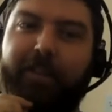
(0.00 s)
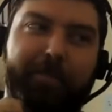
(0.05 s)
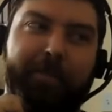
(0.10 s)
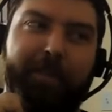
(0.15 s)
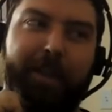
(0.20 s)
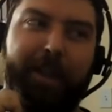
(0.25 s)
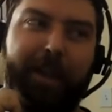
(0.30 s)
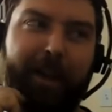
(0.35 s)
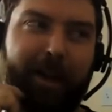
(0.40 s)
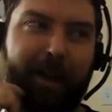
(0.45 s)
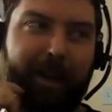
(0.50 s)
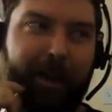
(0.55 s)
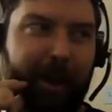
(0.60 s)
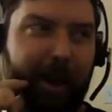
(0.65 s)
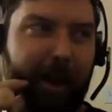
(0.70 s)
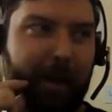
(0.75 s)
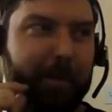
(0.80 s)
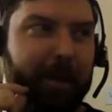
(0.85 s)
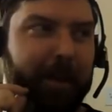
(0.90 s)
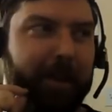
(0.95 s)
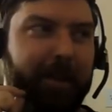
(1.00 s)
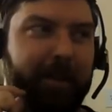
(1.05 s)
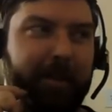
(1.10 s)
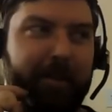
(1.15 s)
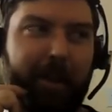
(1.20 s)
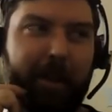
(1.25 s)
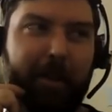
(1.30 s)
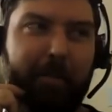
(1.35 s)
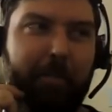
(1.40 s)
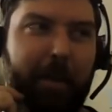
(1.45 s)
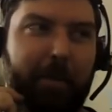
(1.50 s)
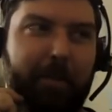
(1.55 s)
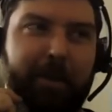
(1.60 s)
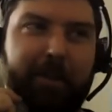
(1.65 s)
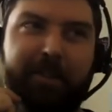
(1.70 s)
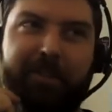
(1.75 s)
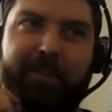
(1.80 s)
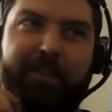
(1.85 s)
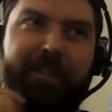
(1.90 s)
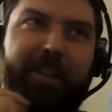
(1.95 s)
yeah i mean and and maybe
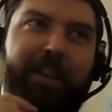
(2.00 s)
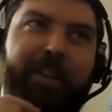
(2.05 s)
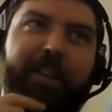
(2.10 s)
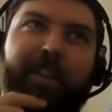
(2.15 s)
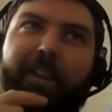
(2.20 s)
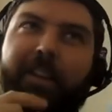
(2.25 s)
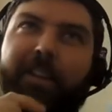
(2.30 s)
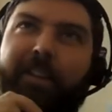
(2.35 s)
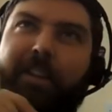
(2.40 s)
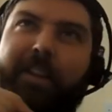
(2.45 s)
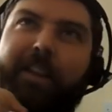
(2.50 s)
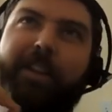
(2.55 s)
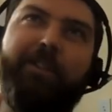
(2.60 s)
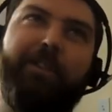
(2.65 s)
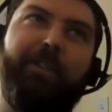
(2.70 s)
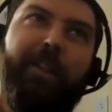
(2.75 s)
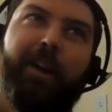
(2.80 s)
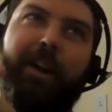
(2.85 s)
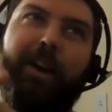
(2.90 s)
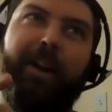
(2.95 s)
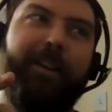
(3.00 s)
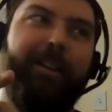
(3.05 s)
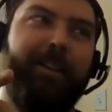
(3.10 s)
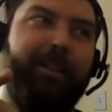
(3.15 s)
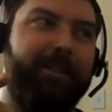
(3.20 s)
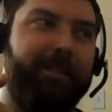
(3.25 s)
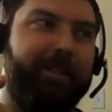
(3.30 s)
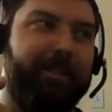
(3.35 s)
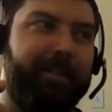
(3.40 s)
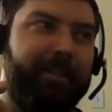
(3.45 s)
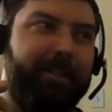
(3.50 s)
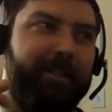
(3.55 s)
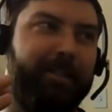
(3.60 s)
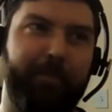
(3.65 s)
just to say like each line is